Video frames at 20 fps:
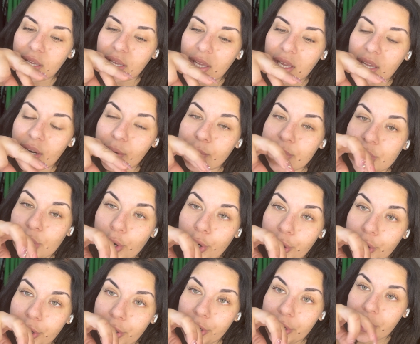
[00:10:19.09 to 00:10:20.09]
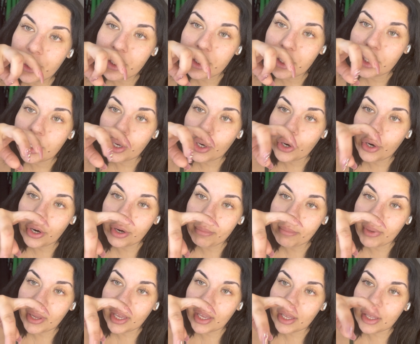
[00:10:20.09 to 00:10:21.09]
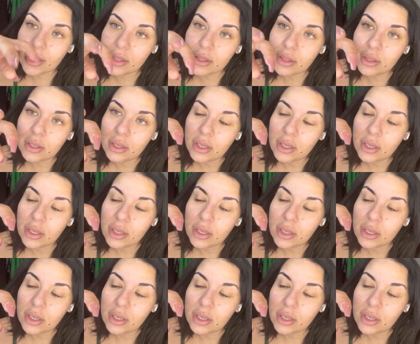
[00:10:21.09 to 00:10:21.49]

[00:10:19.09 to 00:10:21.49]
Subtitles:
And it was her man,